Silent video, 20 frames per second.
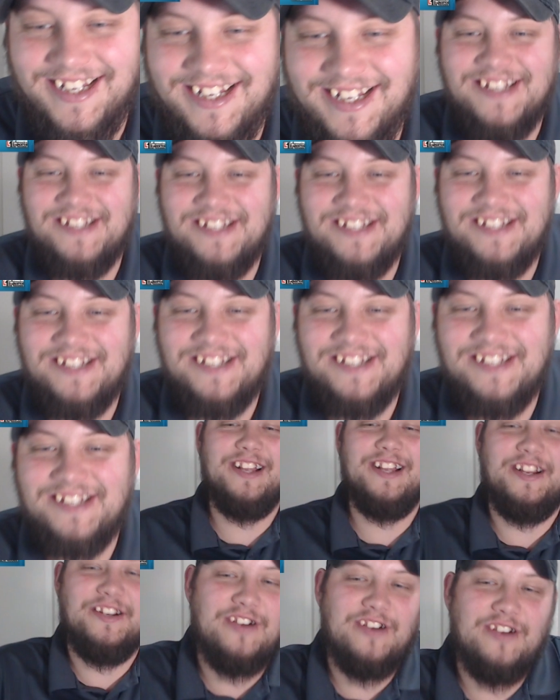Sorry,
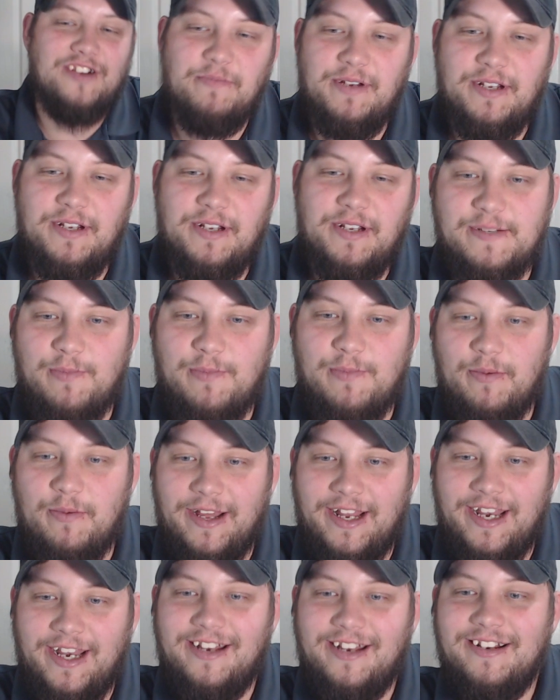not trying to be smart
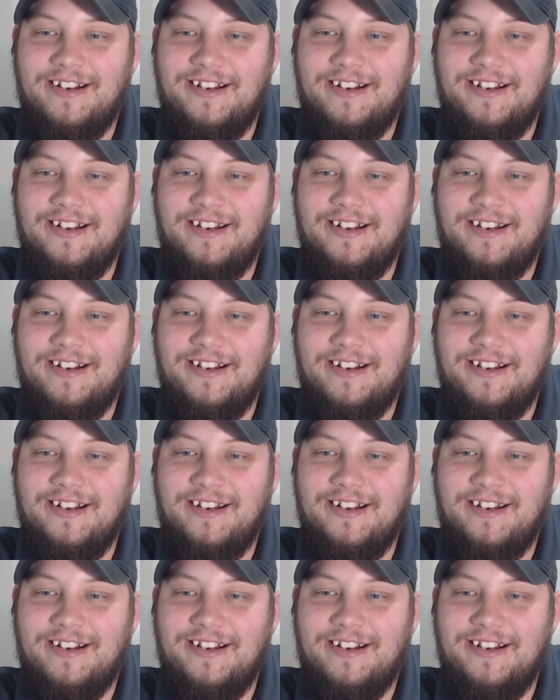about it.